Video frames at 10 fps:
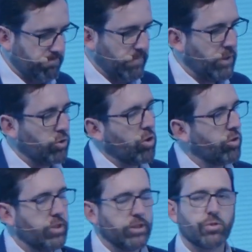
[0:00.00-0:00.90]
you
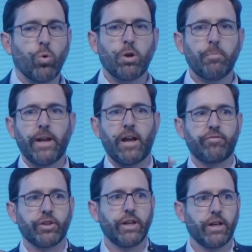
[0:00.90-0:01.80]
can't really talk about
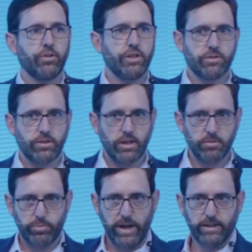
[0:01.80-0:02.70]
Africa. You need to kind
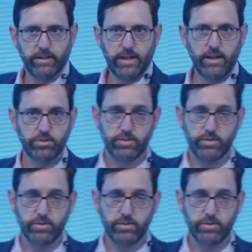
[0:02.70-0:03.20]
of break it down to at